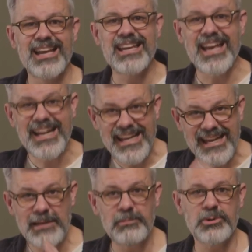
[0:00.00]
get
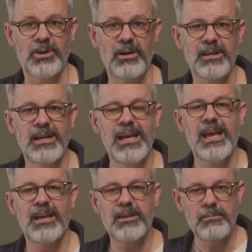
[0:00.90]
him drunk
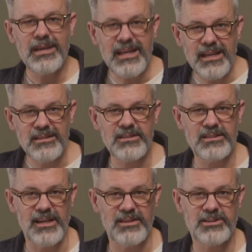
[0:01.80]
and commit
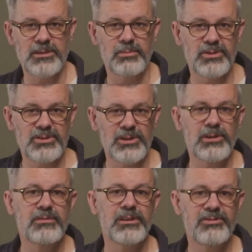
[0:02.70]
incest to
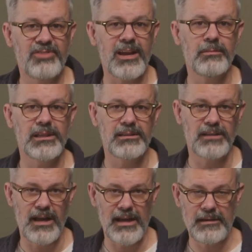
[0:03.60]
preserve the family
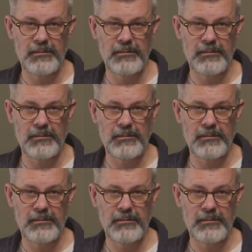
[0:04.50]
line.